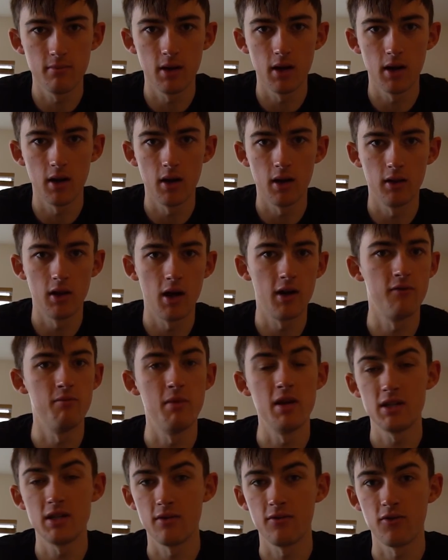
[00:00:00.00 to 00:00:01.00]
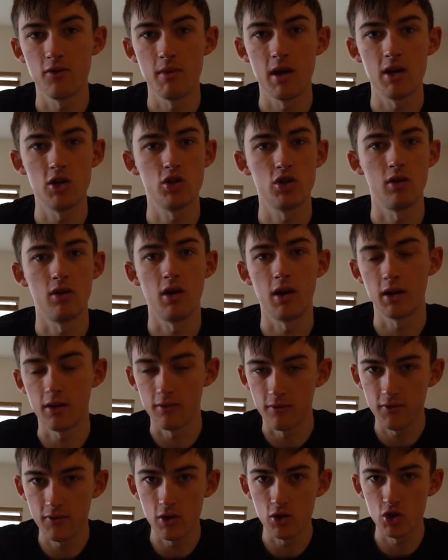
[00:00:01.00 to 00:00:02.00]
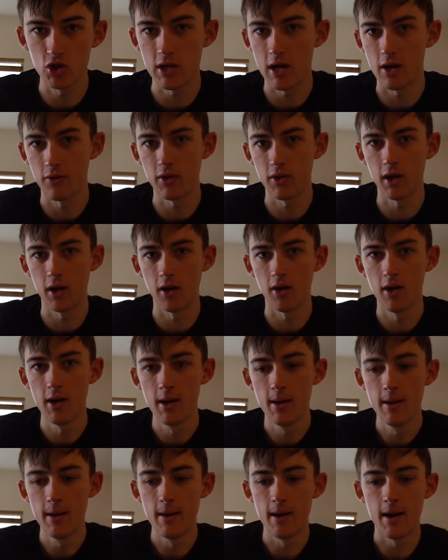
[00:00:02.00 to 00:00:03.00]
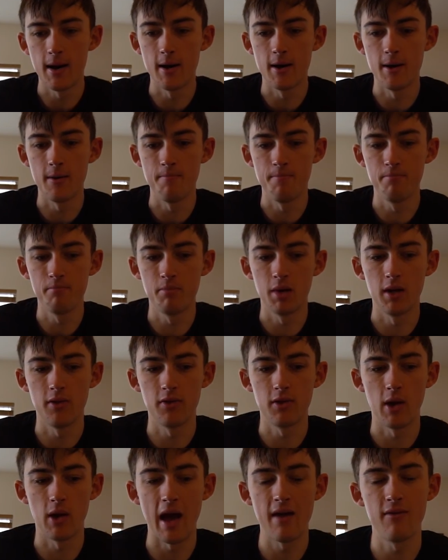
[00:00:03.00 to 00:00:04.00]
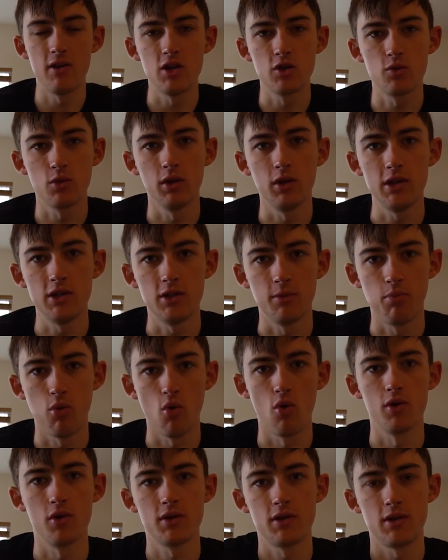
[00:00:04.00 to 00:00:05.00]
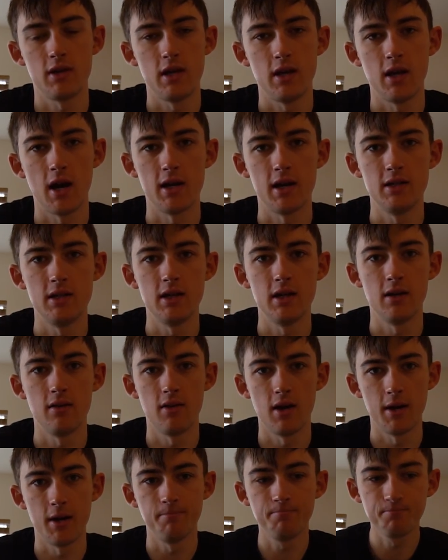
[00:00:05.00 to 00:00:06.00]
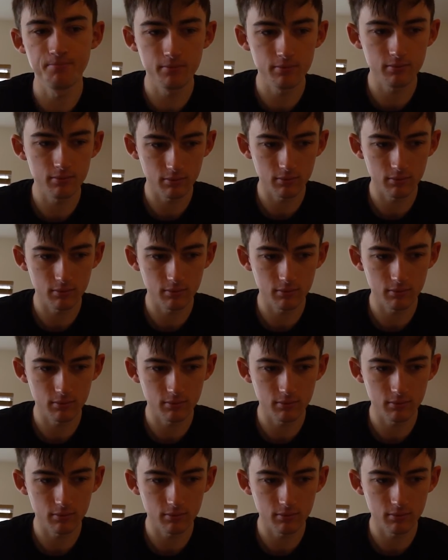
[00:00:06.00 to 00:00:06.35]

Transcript: of misinformation, a lot of confusion out there, but the evidence really supports the idea that